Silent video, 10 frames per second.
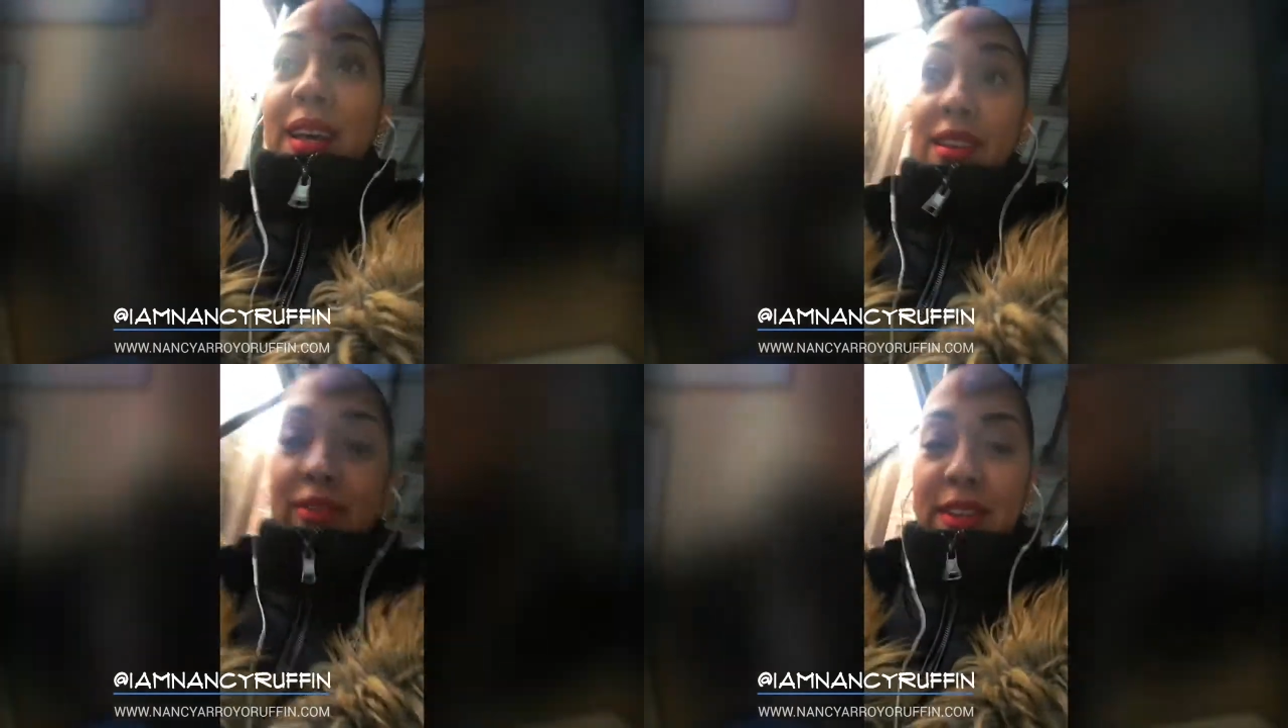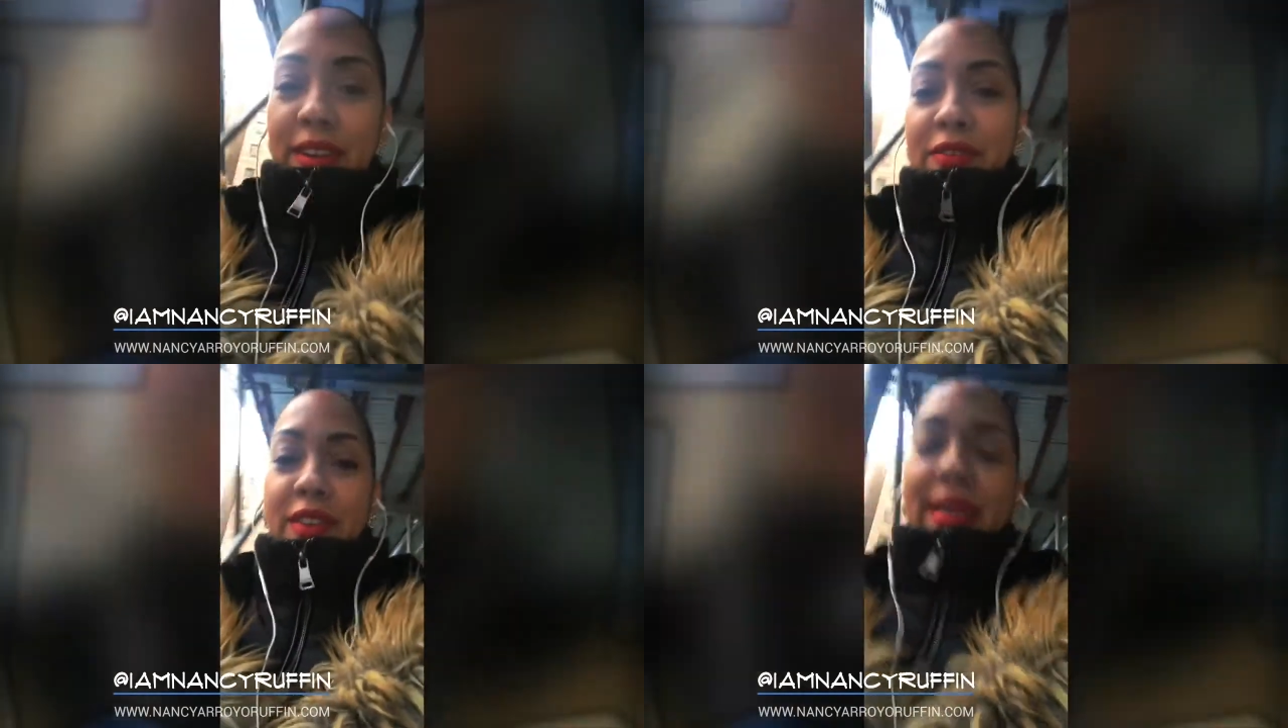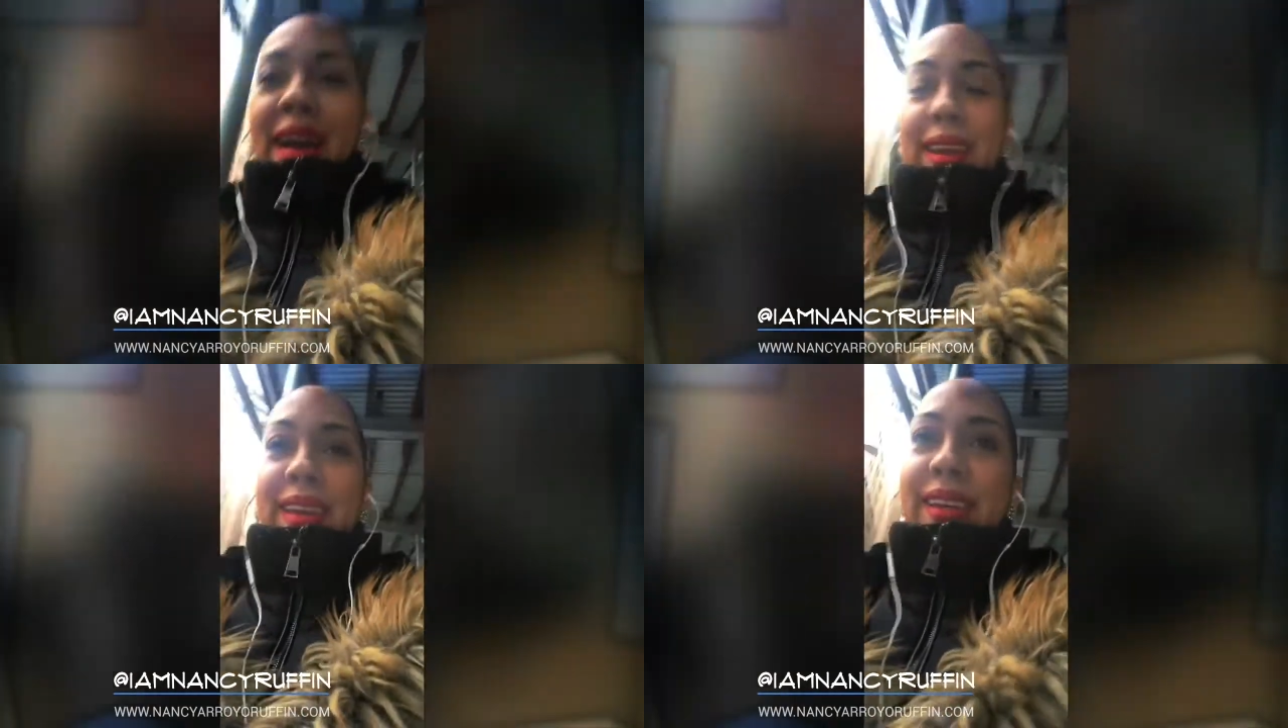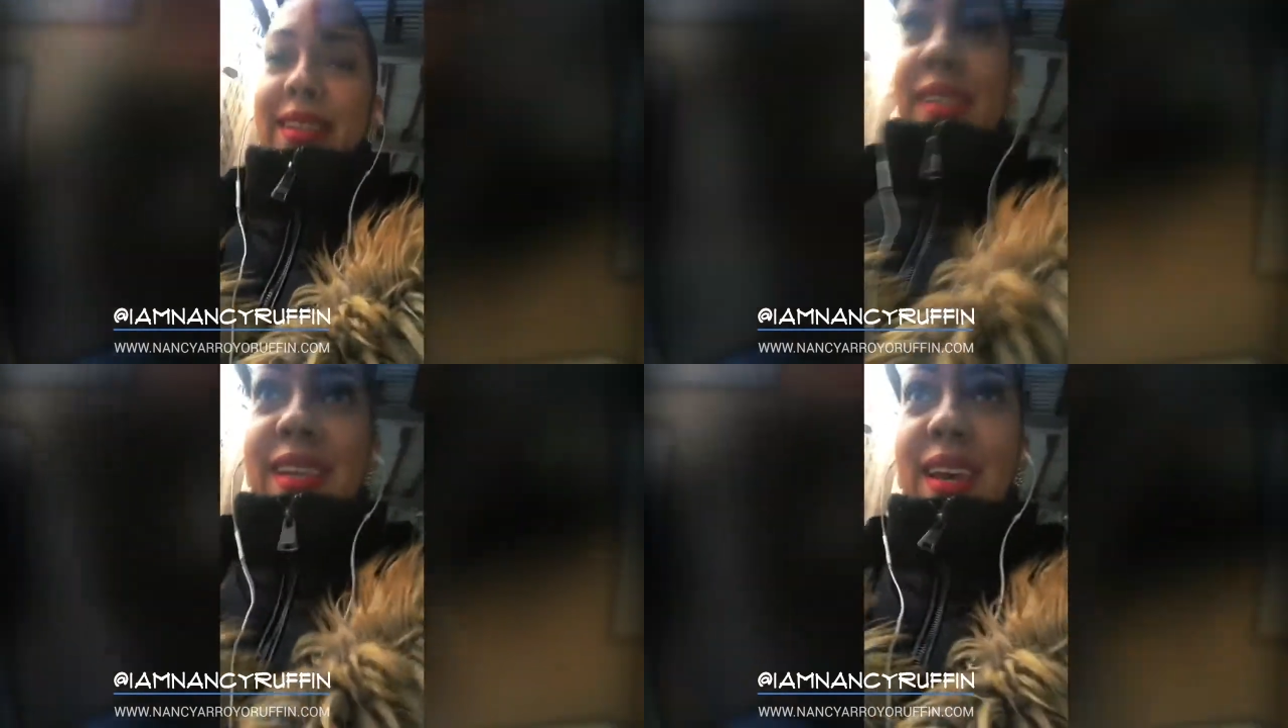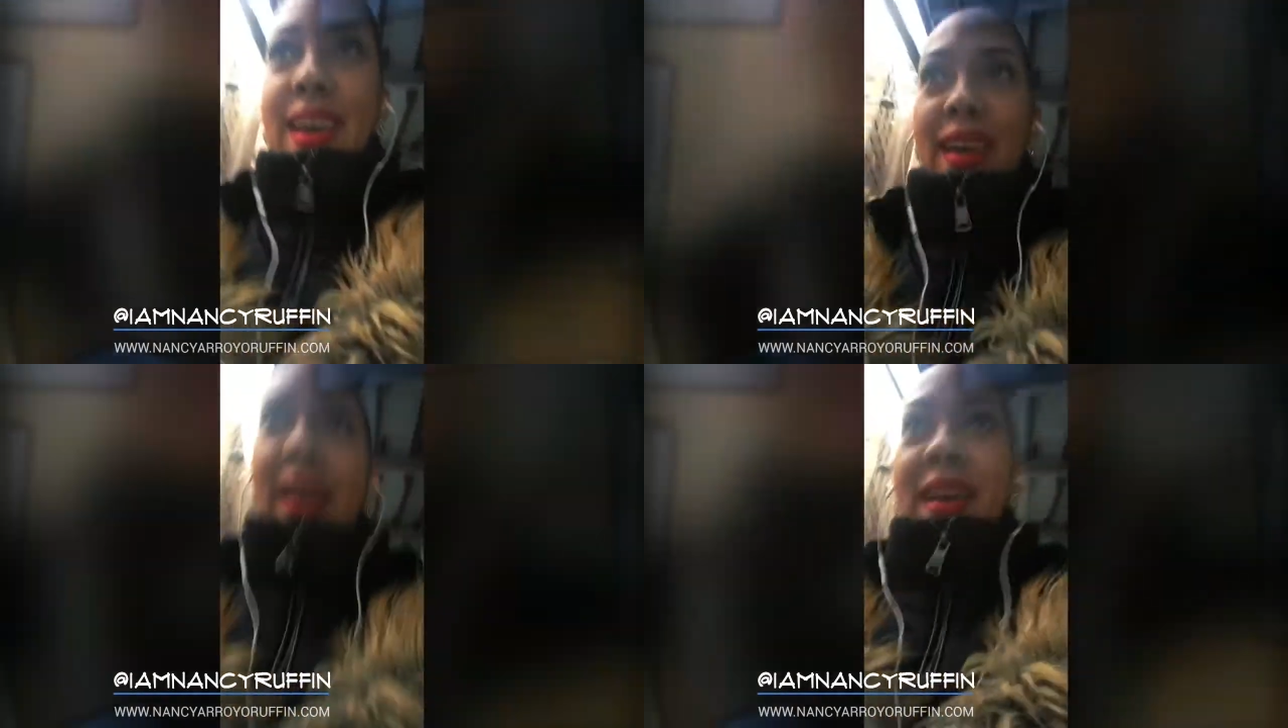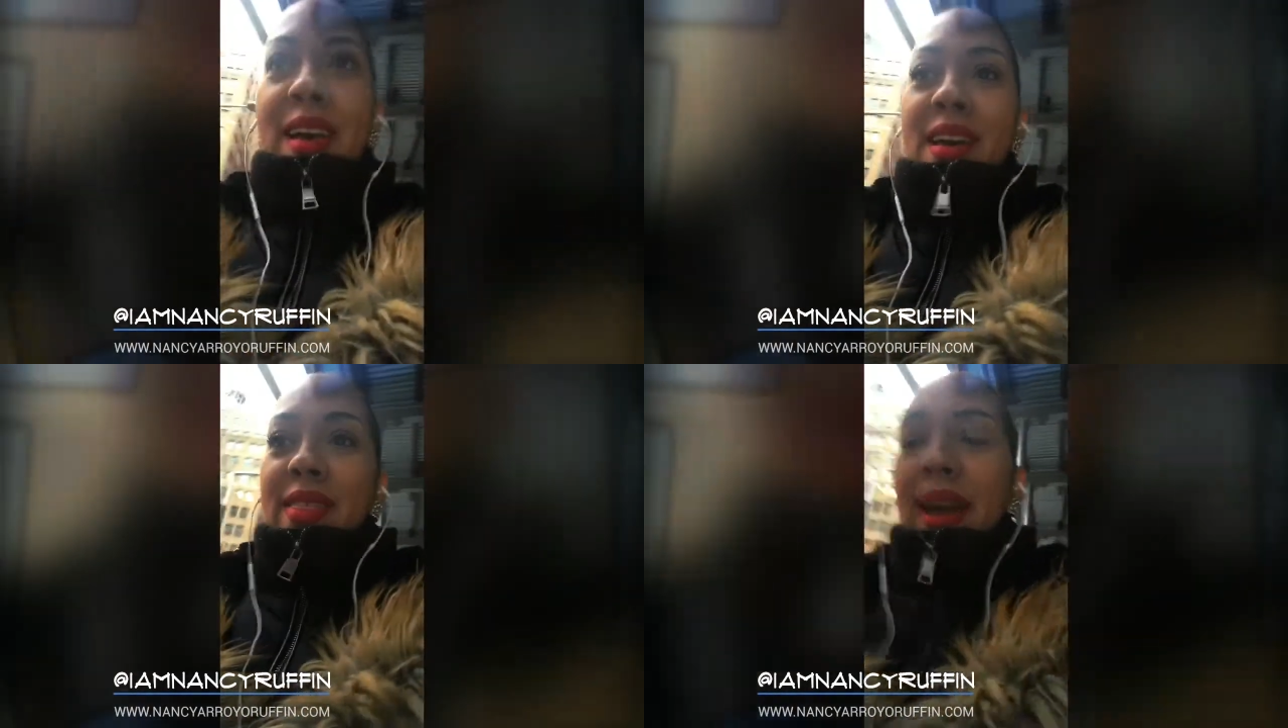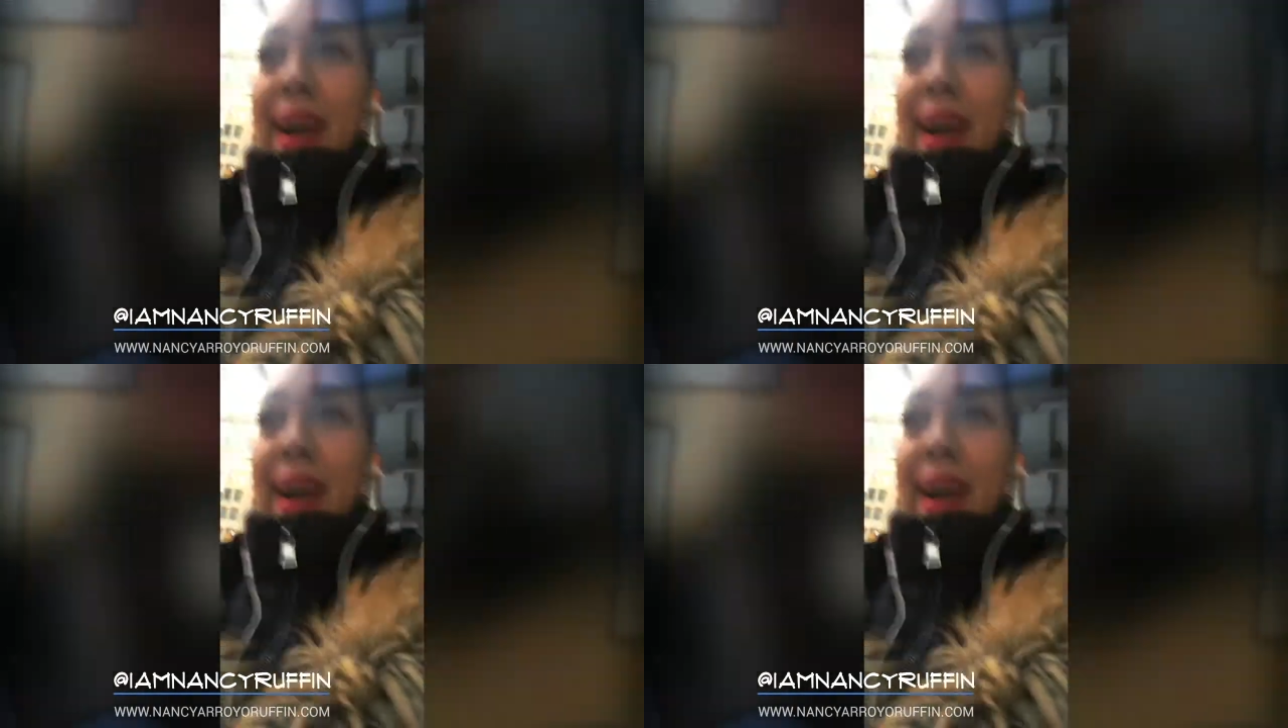the reason for that is that